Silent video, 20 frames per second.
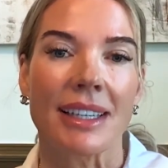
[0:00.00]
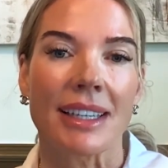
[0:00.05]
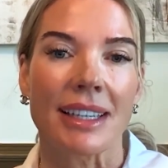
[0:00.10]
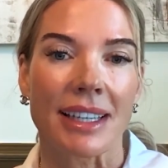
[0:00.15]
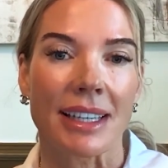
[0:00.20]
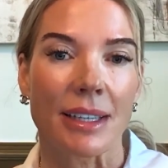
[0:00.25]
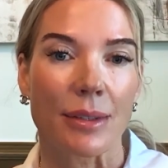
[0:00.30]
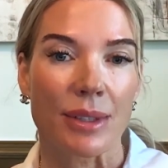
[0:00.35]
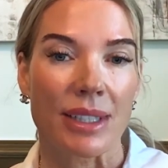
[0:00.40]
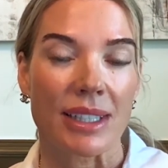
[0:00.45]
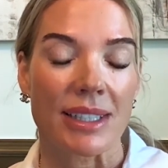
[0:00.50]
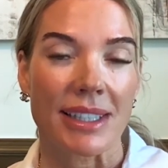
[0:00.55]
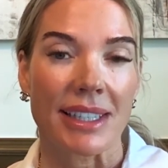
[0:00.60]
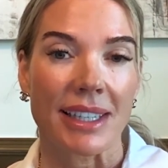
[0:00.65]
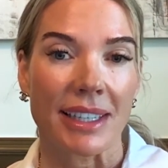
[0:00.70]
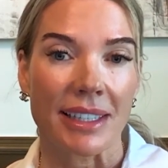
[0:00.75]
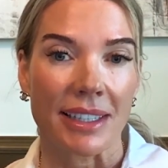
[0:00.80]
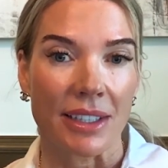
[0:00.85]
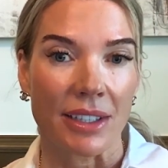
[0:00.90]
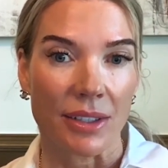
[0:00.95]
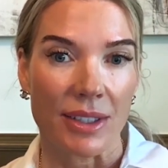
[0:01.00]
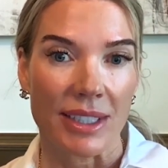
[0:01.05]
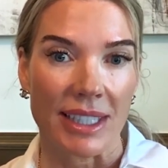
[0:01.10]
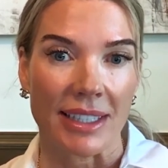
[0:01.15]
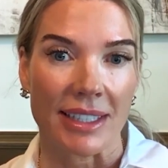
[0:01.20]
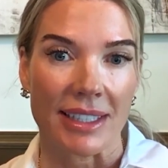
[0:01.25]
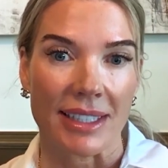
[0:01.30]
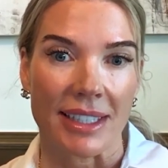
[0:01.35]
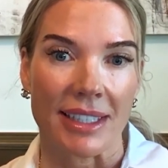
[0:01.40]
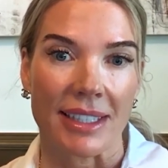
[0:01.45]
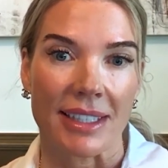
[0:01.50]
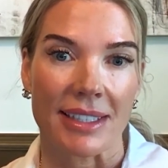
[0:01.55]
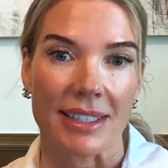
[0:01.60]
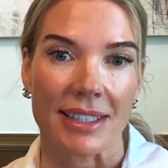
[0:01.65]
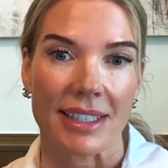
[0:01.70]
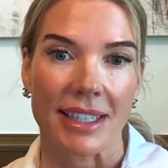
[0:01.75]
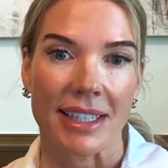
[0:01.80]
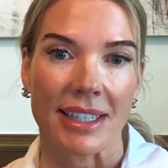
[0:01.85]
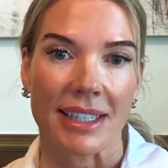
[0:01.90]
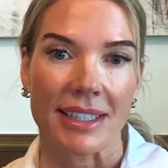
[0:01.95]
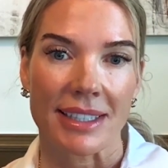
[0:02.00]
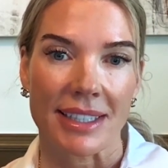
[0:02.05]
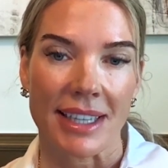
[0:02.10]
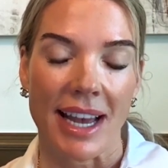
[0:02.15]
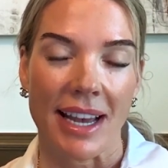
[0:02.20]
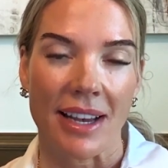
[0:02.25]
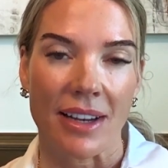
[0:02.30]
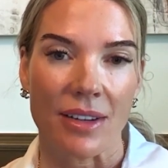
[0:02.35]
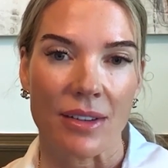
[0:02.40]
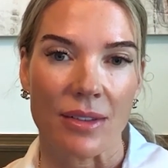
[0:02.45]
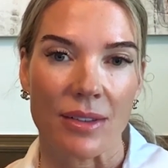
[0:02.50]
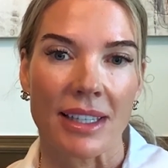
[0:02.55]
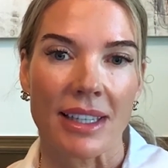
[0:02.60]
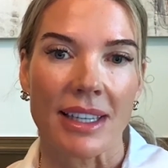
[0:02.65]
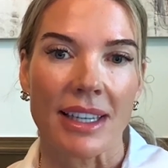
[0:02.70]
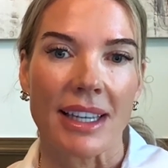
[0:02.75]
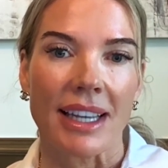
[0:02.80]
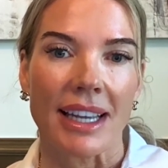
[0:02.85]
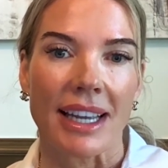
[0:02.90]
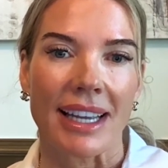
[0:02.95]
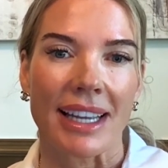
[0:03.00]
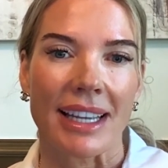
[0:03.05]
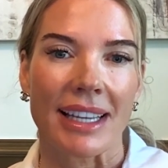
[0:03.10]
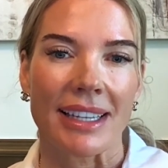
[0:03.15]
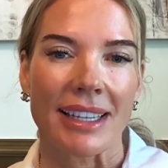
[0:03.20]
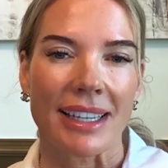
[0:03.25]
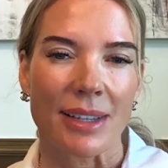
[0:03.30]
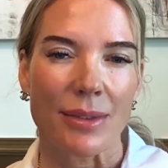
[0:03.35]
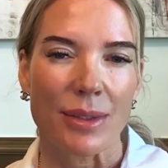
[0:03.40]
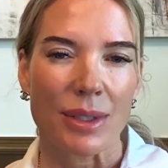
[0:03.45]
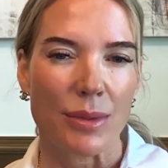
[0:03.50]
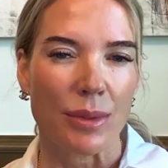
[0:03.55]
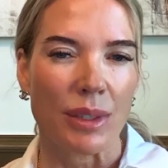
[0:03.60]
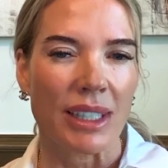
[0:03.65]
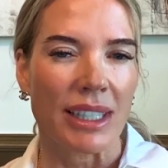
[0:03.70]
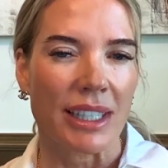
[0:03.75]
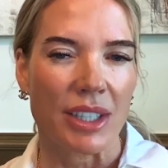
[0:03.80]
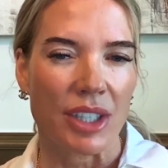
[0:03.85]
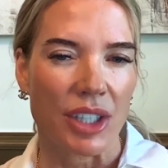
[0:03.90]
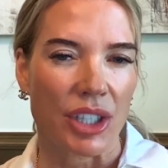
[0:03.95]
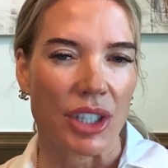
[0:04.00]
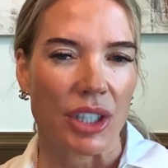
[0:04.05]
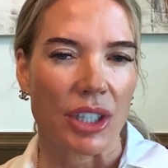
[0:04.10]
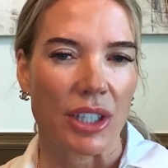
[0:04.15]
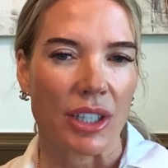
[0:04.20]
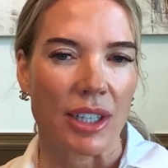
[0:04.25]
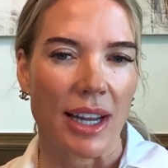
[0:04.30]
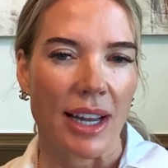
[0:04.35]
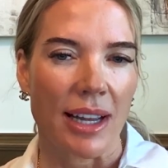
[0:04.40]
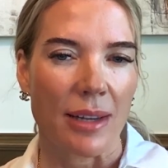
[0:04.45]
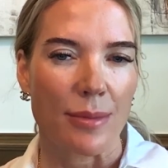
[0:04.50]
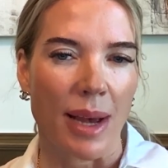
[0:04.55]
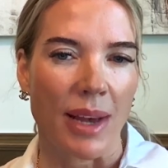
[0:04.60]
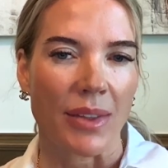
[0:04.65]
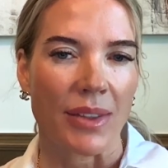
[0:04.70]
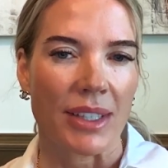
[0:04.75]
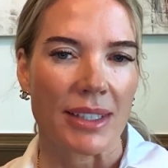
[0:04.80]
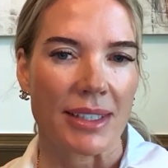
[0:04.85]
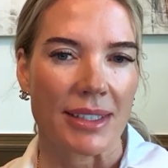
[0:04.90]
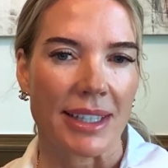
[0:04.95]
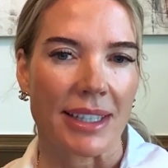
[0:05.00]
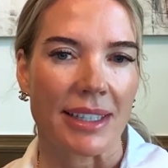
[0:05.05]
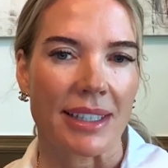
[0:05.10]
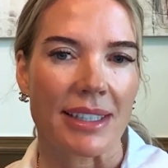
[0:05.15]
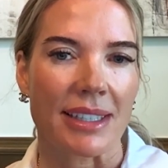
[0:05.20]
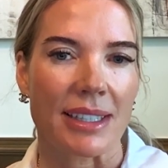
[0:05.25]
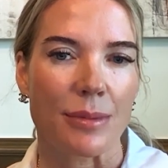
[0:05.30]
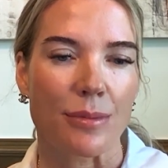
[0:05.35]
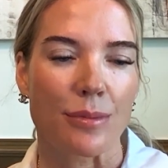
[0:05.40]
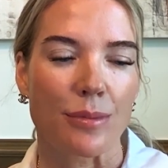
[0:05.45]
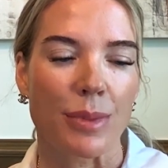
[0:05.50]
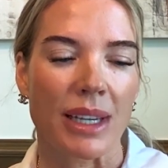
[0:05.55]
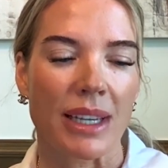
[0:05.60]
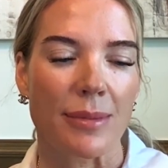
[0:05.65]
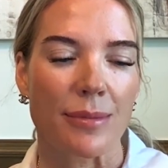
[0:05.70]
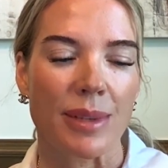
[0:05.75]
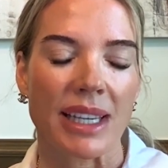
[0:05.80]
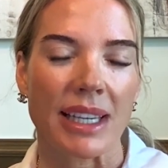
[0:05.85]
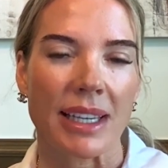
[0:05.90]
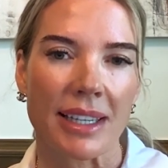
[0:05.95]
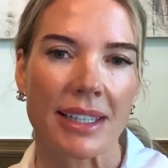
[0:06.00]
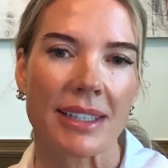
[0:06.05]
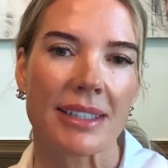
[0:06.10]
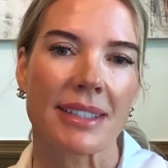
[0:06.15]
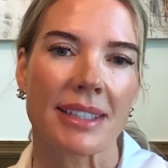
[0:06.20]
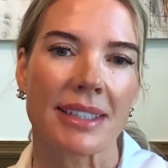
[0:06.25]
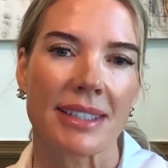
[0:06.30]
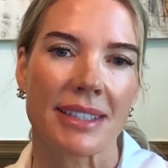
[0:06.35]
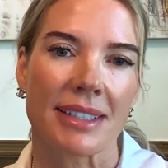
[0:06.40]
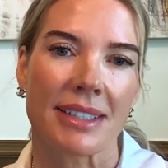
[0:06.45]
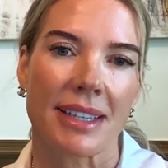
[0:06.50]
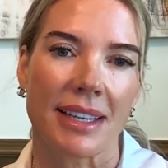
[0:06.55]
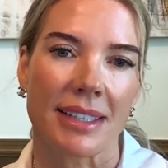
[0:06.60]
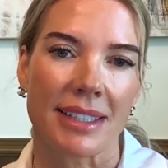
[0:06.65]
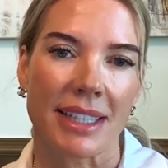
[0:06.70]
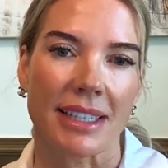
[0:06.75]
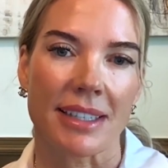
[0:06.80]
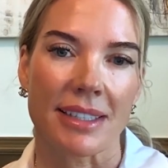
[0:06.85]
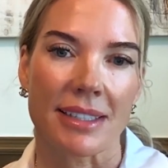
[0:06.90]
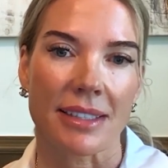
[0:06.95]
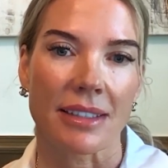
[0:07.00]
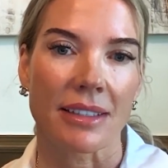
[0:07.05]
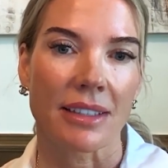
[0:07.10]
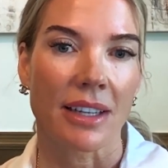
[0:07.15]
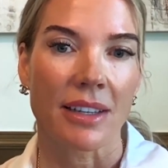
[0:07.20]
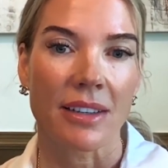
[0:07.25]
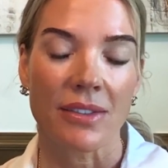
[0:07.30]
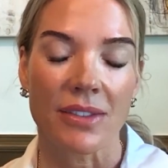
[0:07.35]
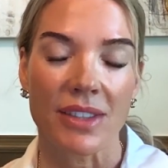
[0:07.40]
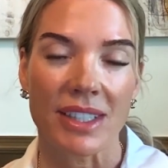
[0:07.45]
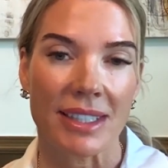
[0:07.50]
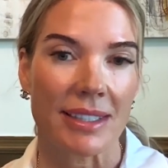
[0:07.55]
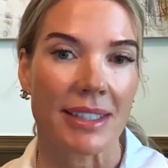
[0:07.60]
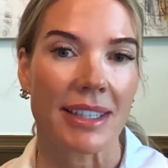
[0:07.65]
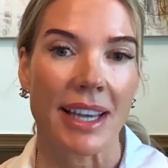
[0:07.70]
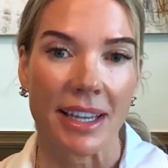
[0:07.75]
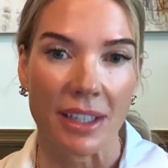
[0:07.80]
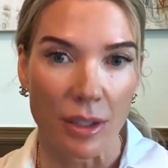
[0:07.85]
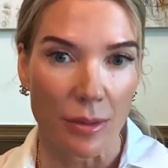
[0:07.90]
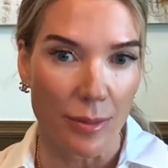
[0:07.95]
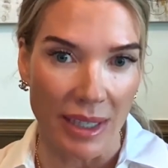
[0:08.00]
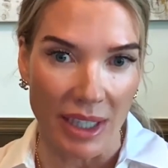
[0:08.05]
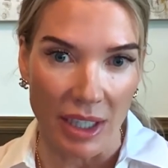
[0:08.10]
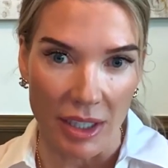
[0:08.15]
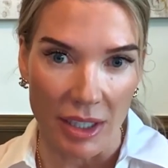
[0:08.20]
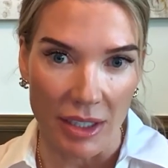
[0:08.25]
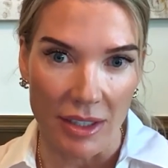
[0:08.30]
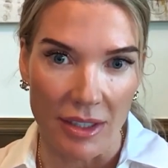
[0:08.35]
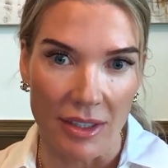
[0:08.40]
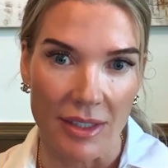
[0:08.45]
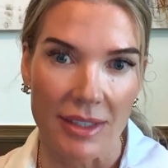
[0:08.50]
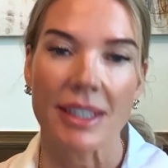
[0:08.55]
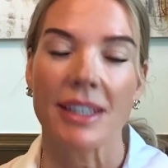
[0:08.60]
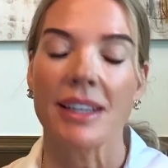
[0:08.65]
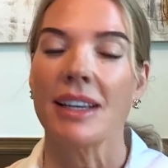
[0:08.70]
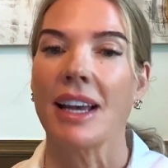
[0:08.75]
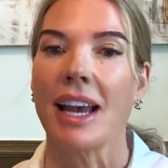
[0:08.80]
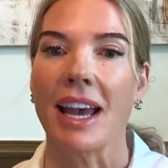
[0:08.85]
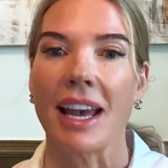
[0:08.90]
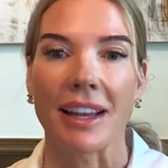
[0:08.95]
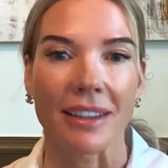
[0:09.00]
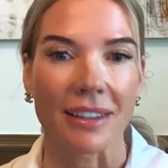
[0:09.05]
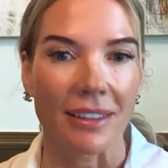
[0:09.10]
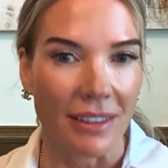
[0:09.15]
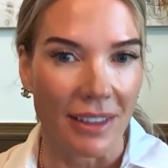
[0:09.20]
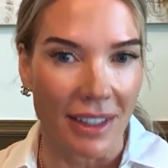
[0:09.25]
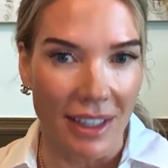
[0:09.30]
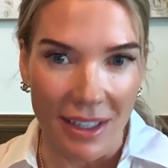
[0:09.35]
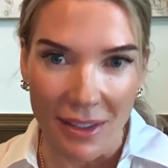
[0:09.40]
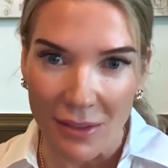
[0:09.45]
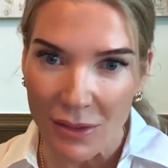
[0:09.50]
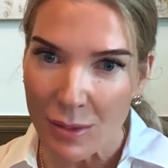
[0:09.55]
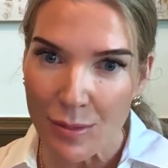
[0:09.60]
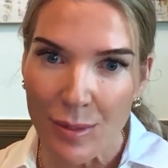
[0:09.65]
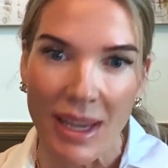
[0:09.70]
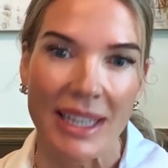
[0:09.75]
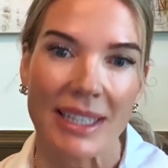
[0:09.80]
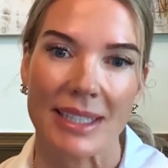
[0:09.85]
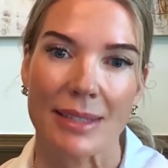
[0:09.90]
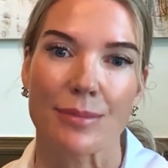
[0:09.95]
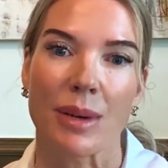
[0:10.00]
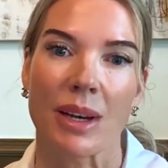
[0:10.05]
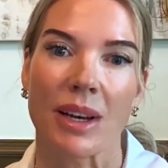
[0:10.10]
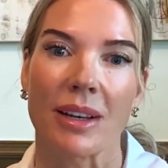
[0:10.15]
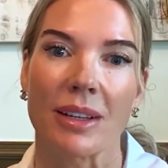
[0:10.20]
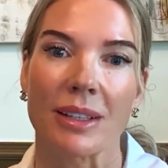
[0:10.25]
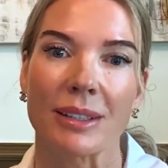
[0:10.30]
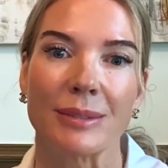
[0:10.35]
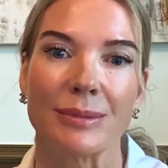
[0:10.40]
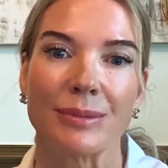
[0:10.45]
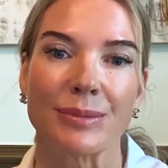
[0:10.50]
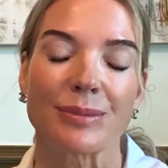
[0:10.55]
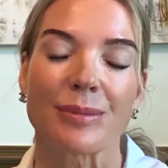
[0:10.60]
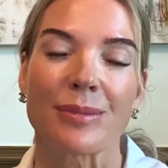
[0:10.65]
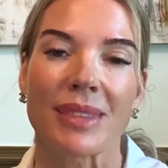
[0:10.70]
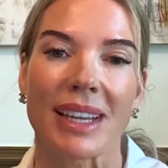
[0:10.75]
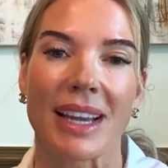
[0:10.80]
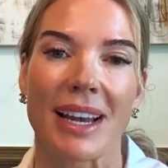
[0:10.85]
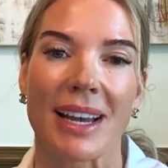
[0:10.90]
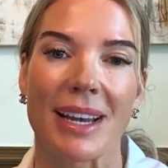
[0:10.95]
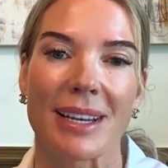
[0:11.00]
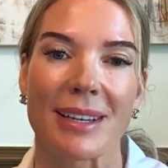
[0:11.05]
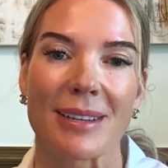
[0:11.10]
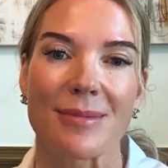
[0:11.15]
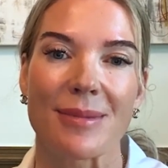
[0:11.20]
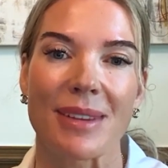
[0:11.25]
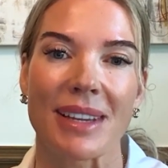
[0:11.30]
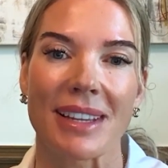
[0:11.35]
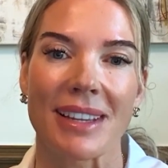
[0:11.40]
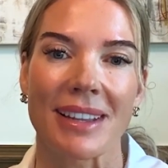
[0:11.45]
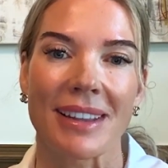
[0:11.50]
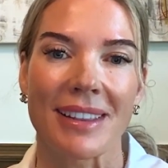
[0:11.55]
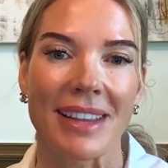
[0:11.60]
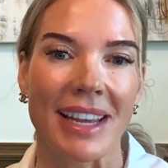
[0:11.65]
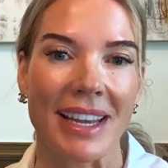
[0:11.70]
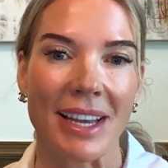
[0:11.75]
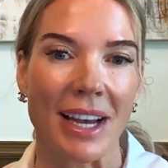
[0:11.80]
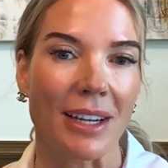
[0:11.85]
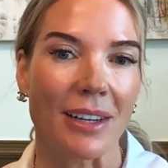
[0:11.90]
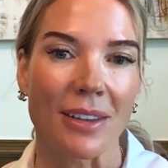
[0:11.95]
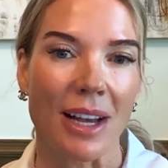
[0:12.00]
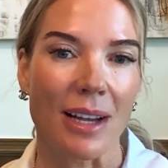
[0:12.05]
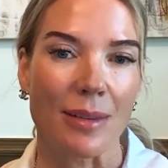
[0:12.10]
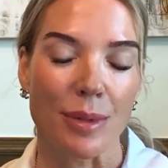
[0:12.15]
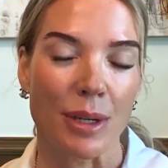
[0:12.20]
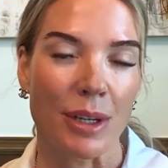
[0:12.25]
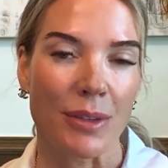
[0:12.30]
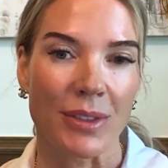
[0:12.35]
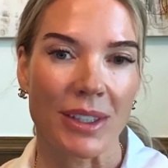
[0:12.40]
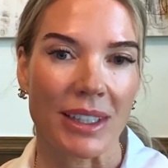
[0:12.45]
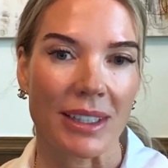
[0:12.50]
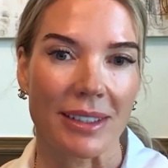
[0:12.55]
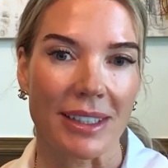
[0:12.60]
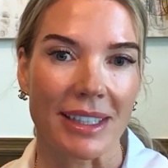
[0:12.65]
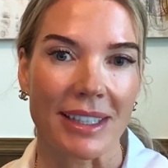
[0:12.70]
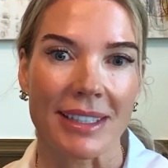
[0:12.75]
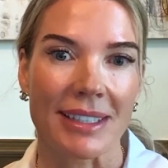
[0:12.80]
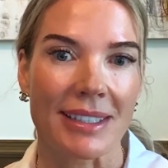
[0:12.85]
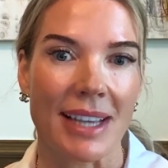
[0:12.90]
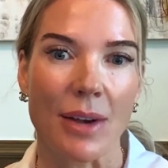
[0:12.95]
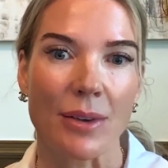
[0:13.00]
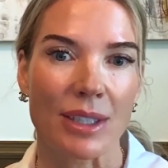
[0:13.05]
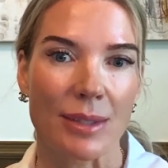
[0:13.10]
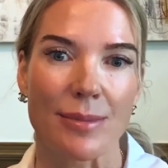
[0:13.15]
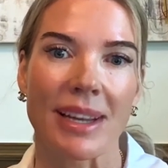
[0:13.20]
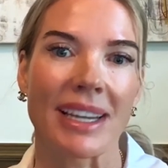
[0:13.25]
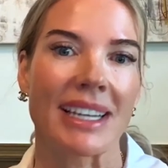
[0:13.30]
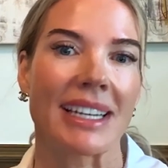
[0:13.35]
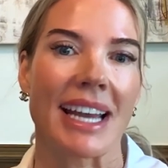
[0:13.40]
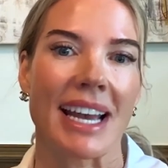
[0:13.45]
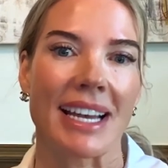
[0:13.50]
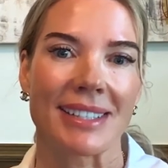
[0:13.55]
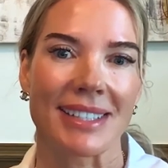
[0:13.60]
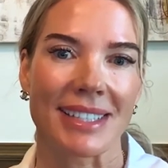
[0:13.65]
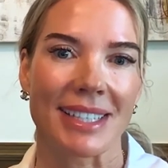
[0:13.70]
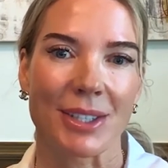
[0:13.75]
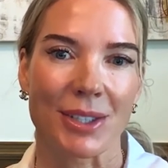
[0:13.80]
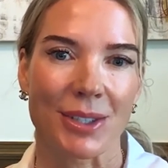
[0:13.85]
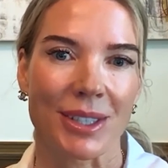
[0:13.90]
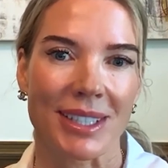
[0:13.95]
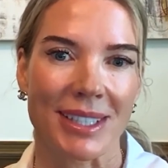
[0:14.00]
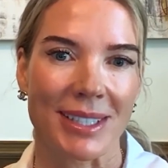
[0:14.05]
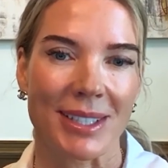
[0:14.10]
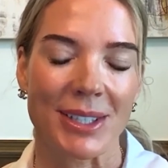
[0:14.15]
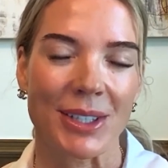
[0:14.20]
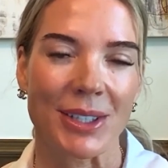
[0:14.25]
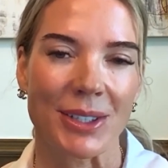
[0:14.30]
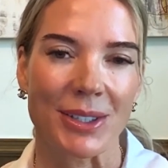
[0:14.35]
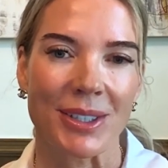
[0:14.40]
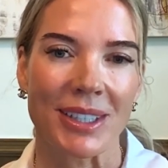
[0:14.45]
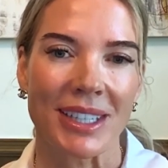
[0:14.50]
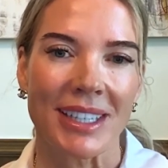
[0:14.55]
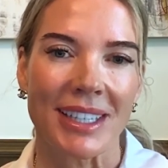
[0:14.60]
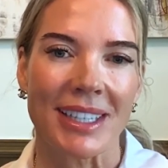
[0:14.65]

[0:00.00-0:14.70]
He was seeing a new dentist in town and he was really unsure about this dentist. But because this dentist loved the Seattle Mariners and loved baseball, they got along perfectly because that was my dad's interest too.